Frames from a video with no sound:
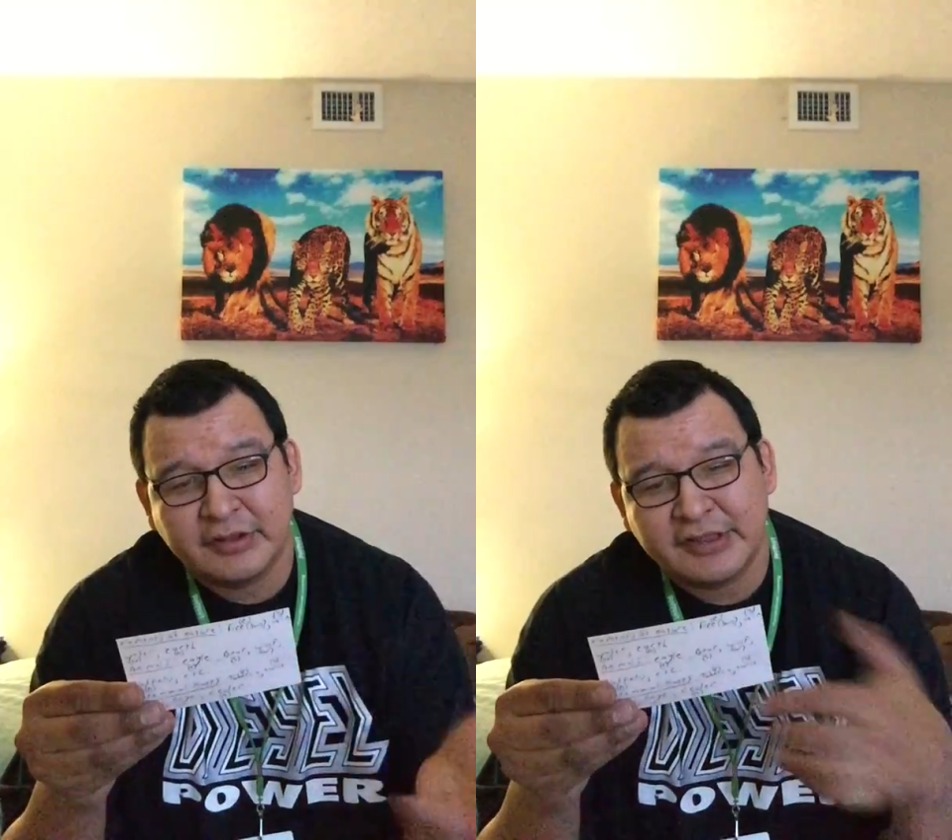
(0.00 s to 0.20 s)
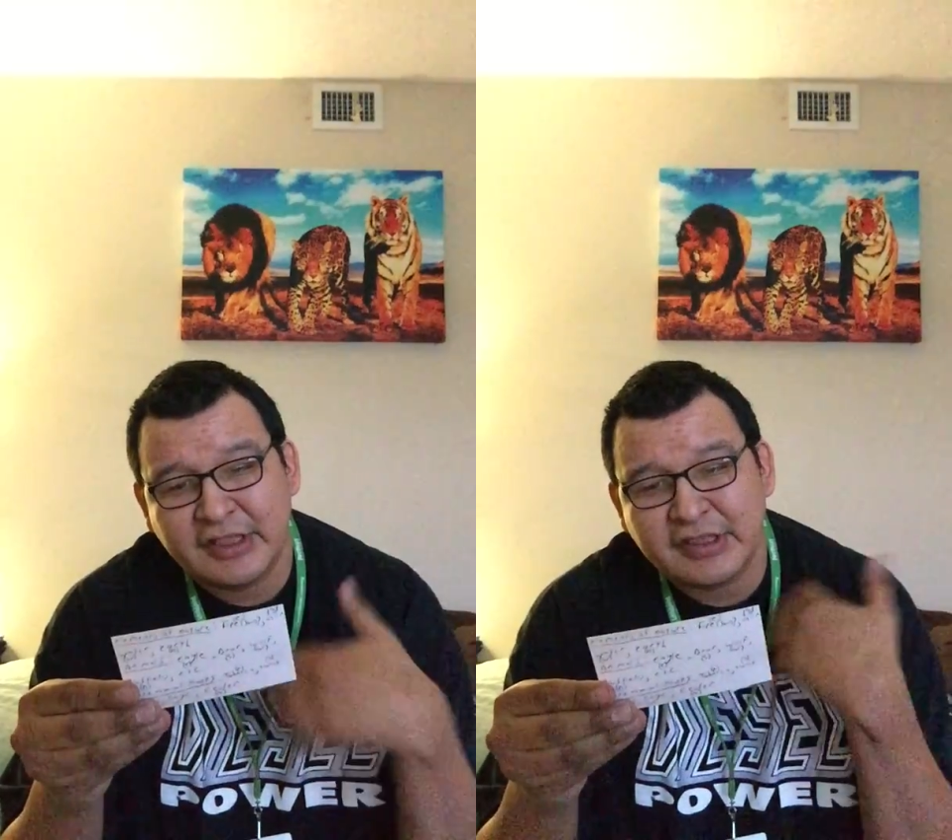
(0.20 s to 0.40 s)

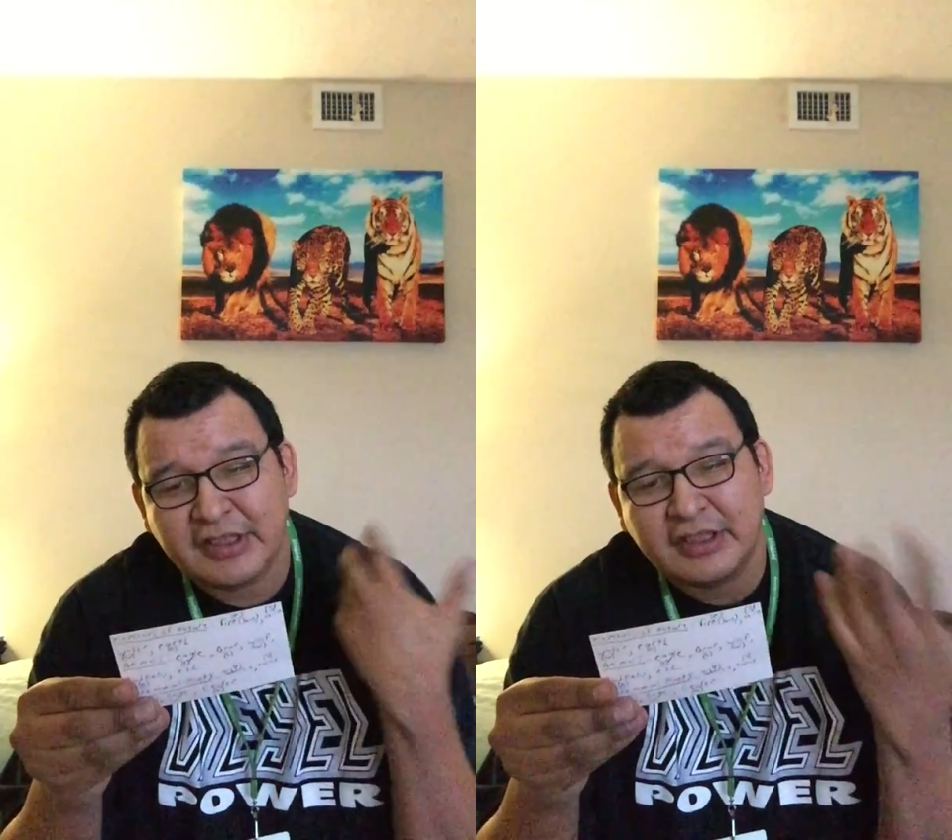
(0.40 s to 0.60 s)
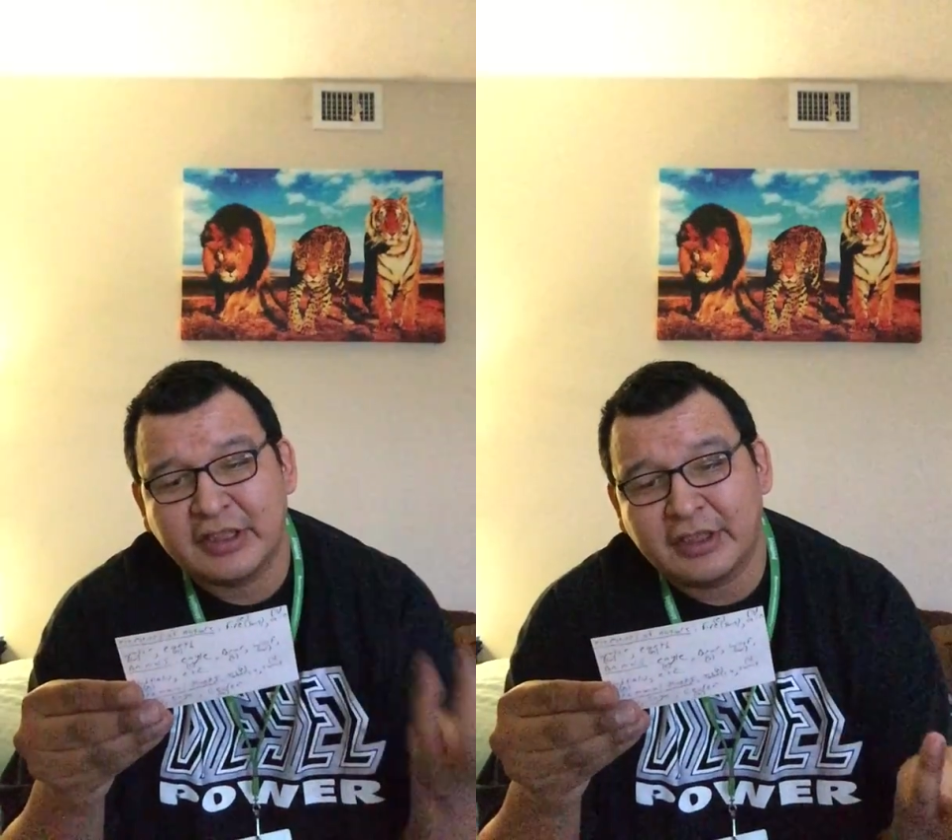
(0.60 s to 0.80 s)

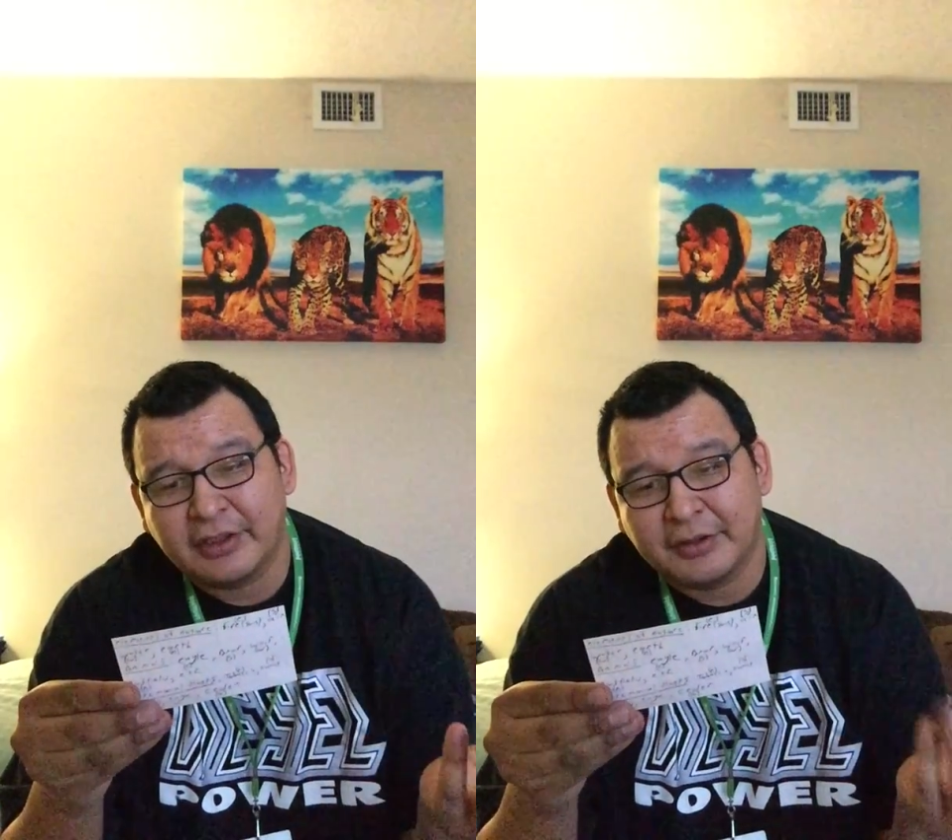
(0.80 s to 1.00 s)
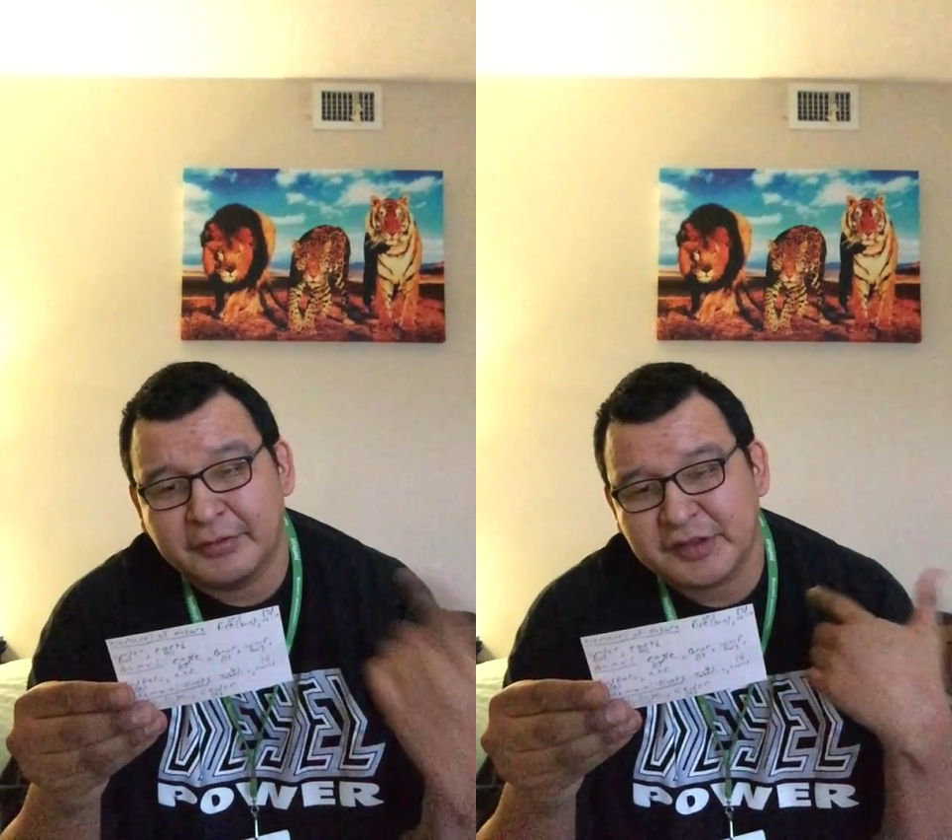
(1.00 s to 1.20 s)
seasons of the
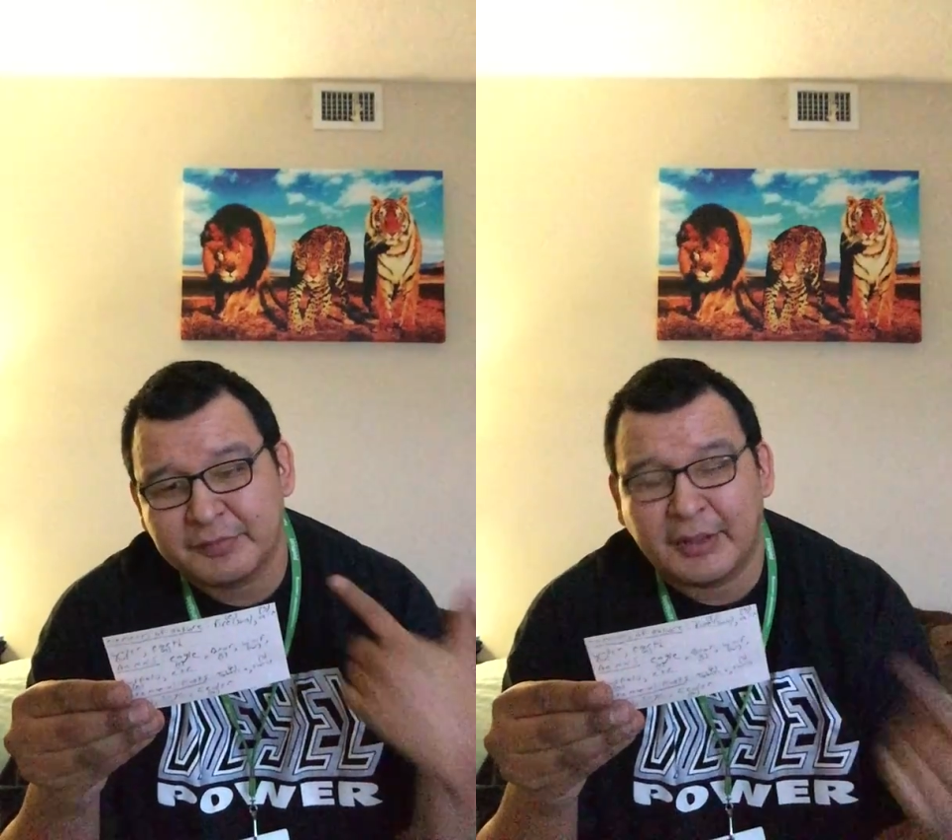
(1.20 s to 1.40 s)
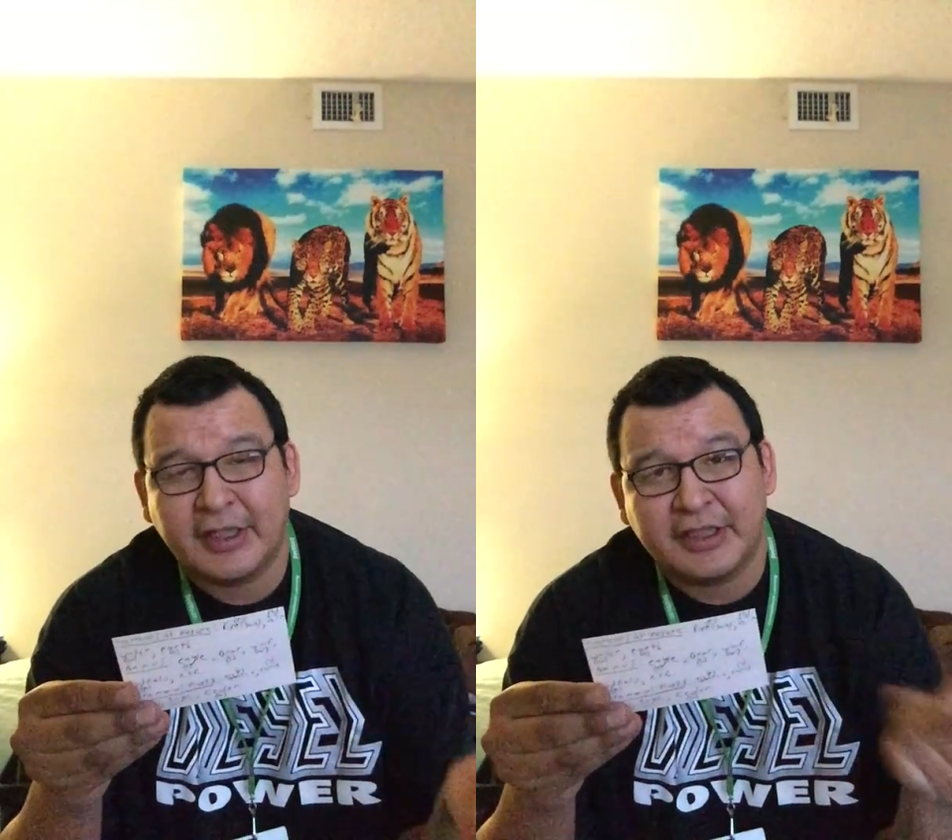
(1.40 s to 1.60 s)
year,
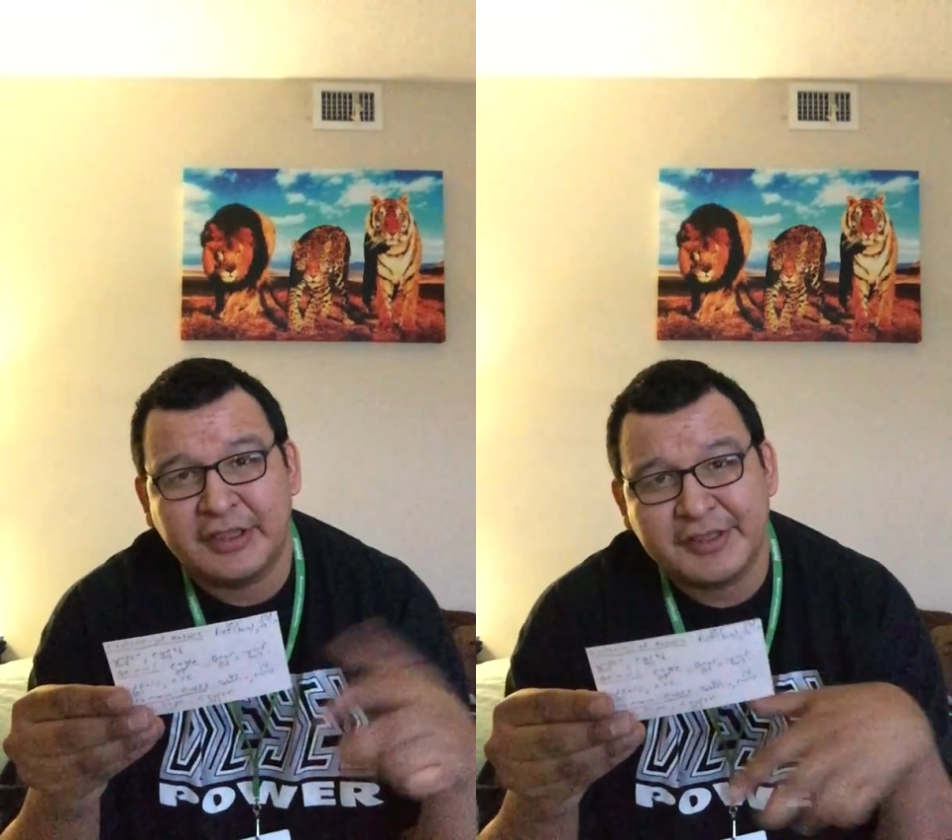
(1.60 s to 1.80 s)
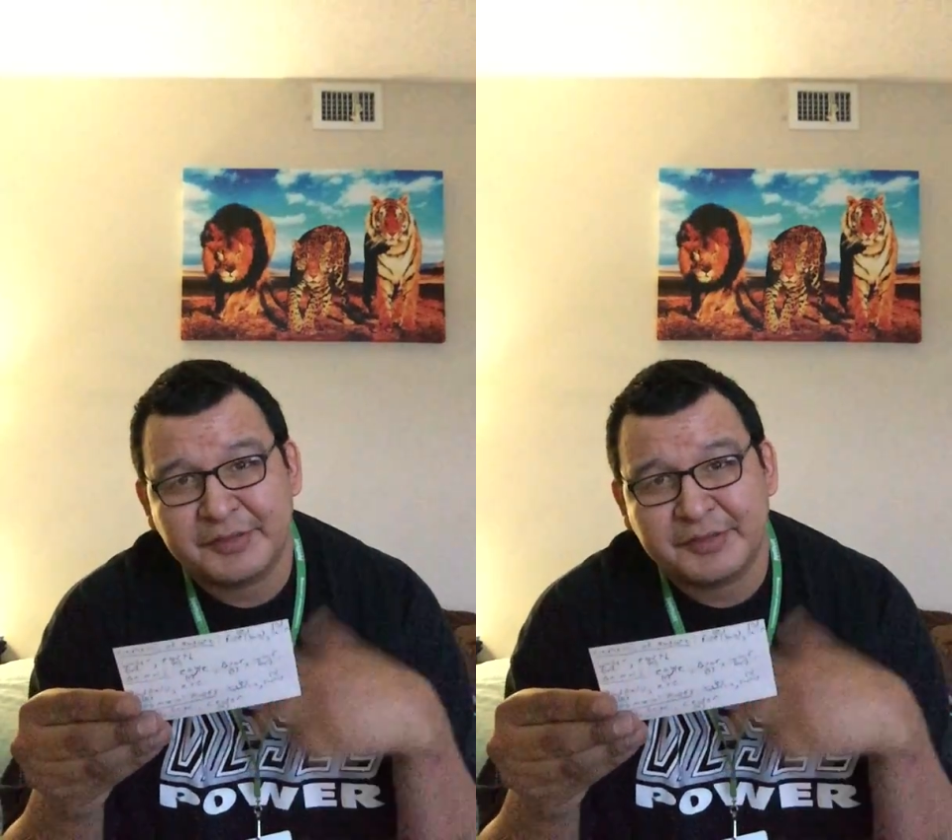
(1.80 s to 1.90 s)
i.e.